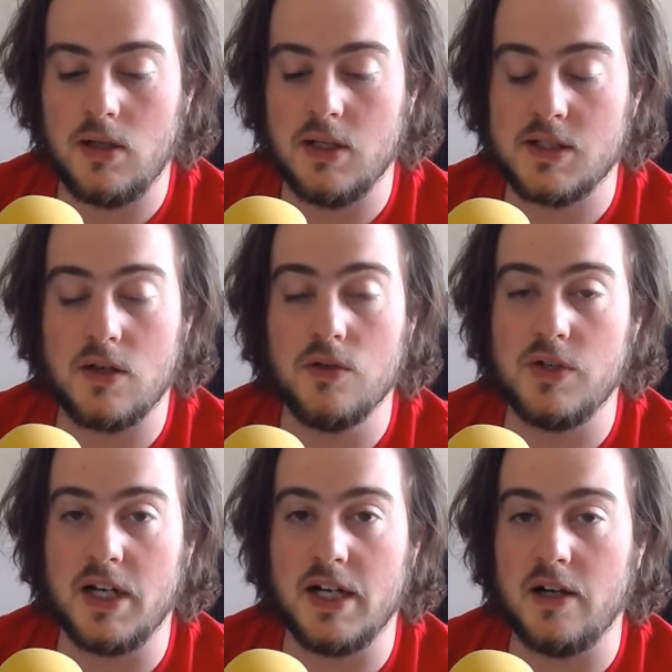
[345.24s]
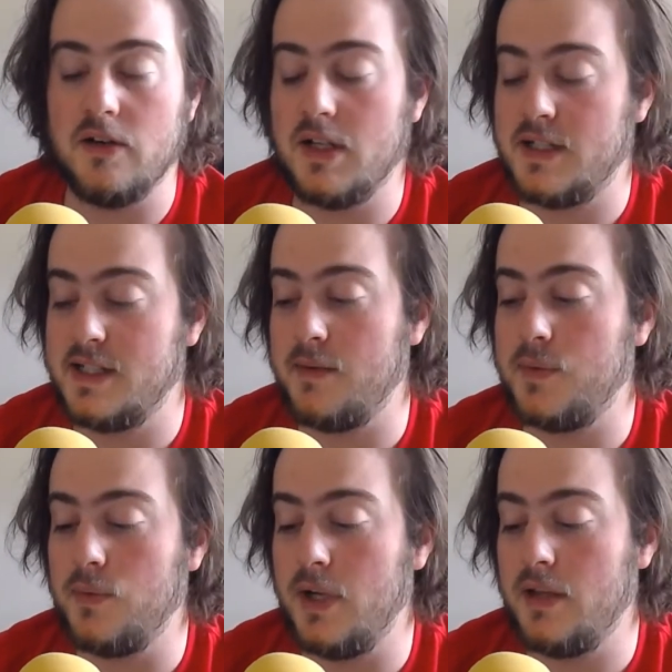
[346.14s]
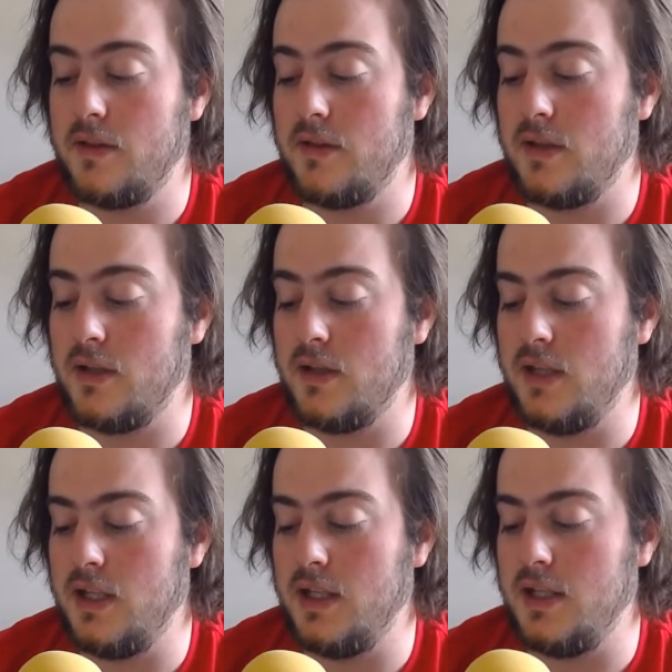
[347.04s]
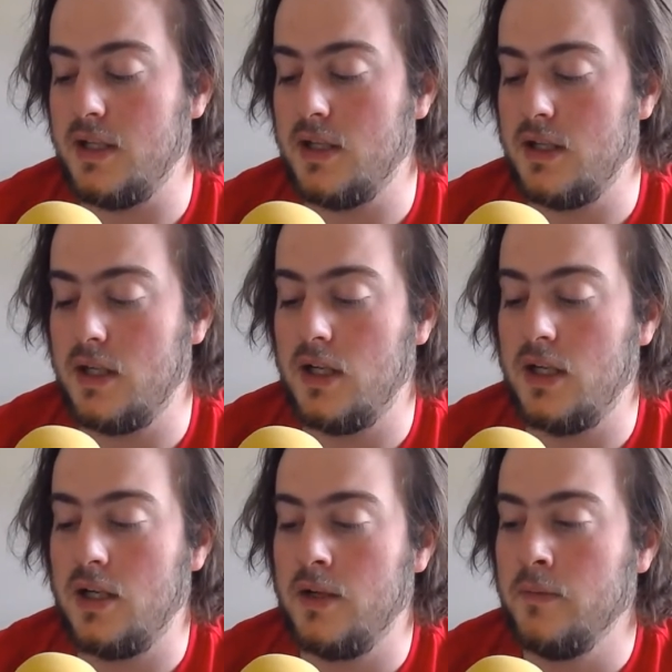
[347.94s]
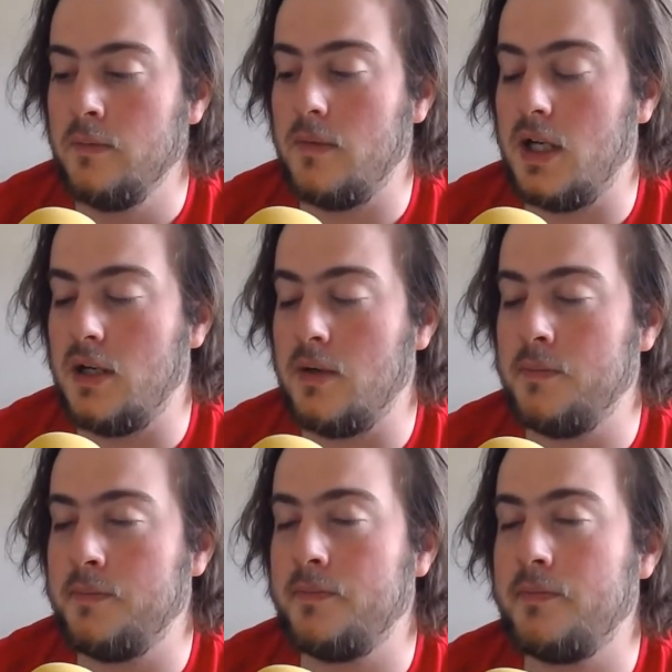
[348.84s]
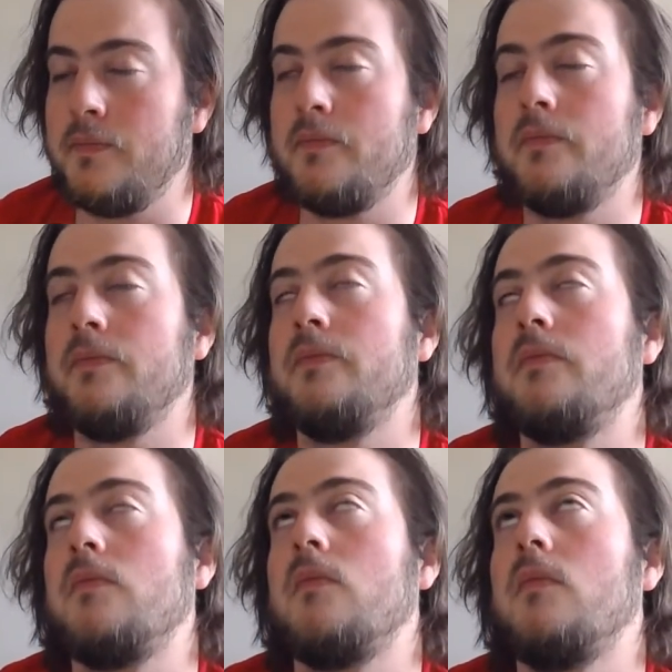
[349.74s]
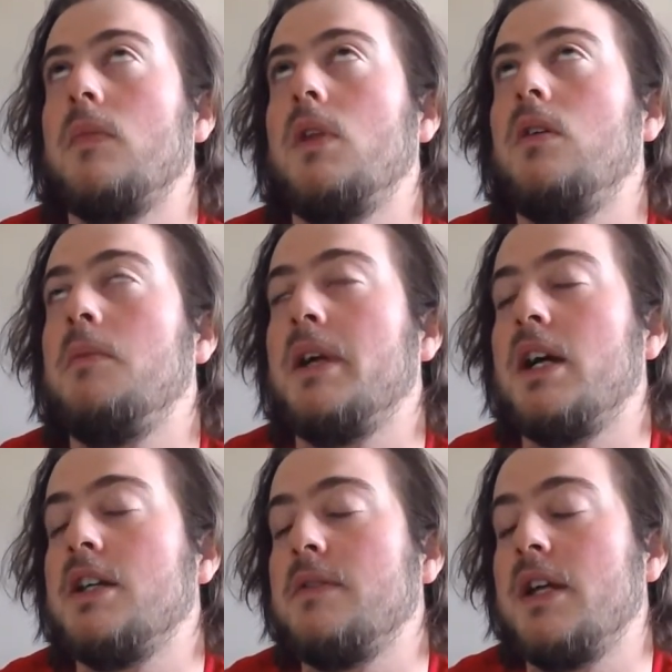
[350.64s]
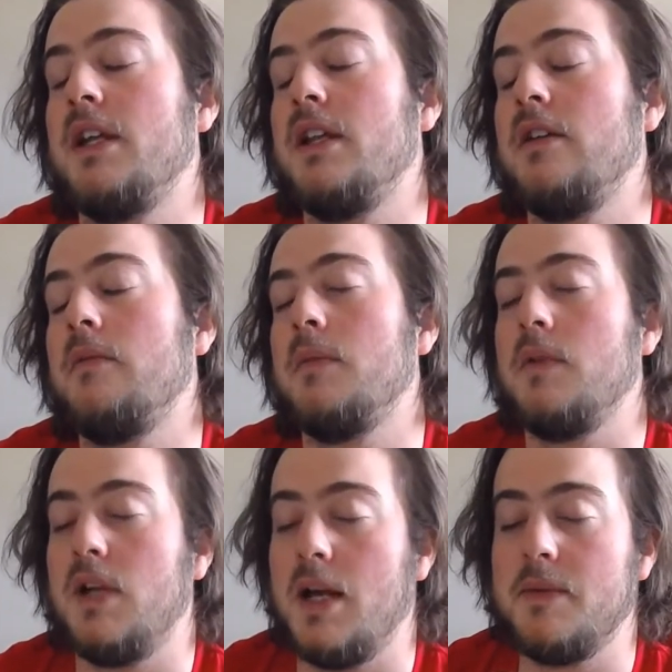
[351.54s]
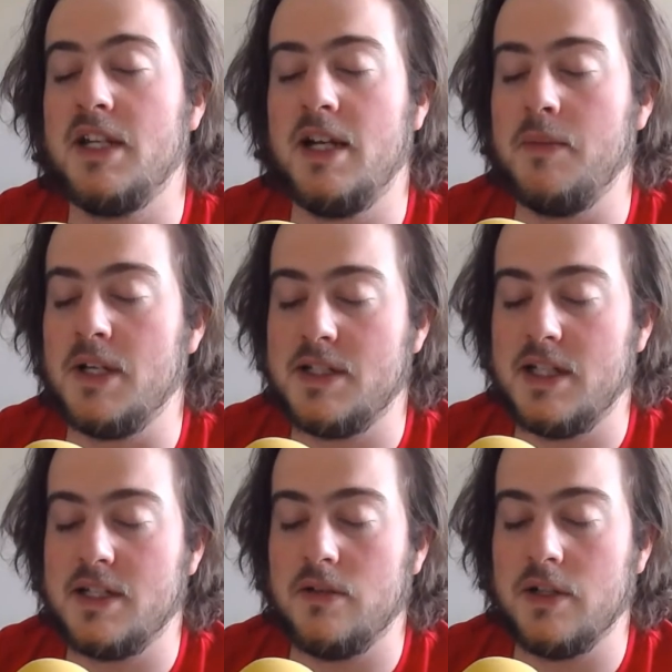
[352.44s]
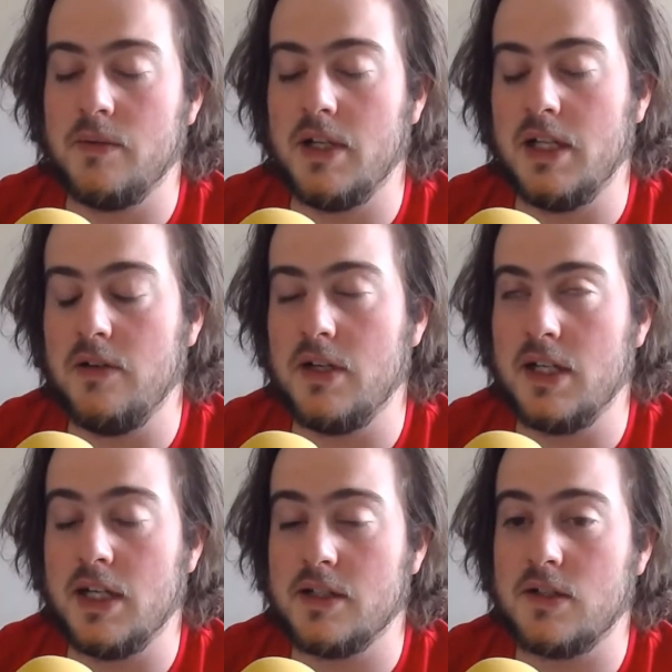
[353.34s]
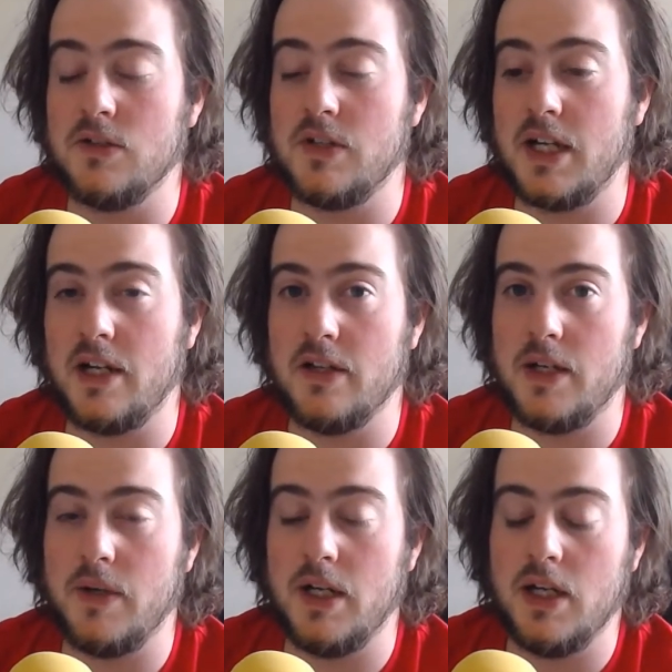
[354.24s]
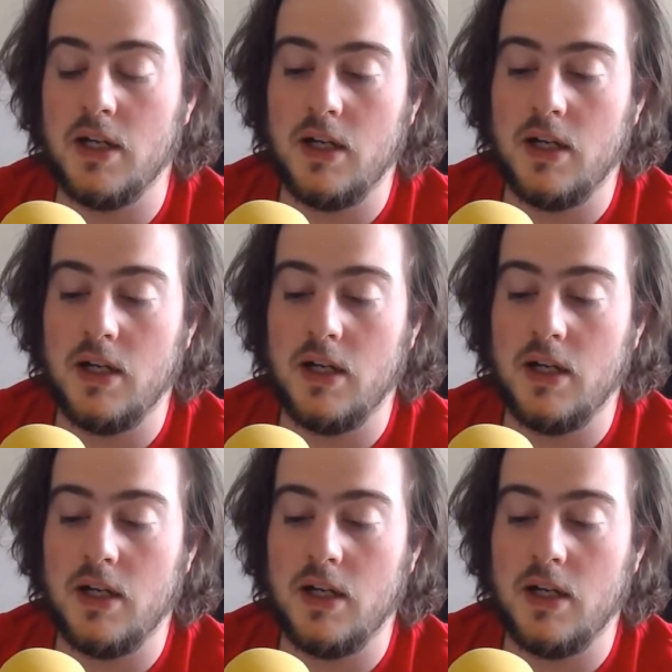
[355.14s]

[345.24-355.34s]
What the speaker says: Skull Dragon out except with the oh my gosh, I can't think of Captain Nightmist. That's the only way that you can get Skull Dragon out that way.